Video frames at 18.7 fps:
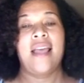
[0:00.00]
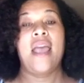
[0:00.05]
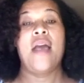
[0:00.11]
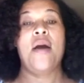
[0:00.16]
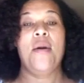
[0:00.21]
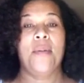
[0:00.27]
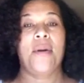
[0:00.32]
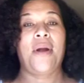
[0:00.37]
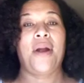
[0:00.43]

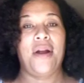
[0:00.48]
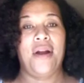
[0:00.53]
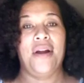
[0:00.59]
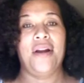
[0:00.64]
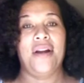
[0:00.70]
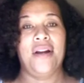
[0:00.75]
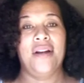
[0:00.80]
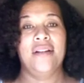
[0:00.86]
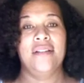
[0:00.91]
help
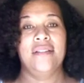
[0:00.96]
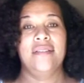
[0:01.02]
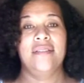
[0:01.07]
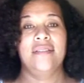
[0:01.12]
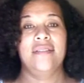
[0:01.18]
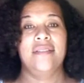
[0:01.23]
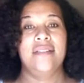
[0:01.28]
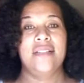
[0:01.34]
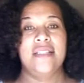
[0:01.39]
her
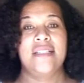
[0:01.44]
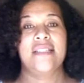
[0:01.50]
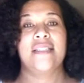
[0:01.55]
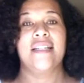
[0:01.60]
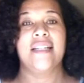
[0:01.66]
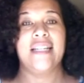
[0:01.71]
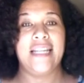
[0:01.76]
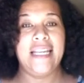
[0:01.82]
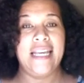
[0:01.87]

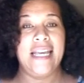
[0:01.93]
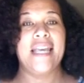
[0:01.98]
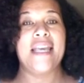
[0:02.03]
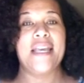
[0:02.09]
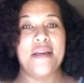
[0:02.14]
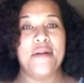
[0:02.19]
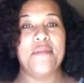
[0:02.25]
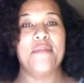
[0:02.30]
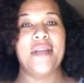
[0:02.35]
to get
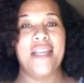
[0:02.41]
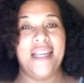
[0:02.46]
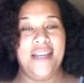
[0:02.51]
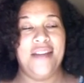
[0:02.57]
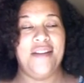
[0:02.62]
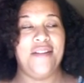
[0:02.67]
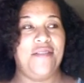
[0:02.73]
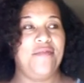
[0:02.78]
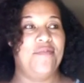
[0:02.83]
him
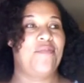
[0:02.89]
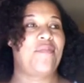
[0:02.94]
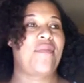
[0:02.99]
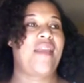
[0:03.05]
here.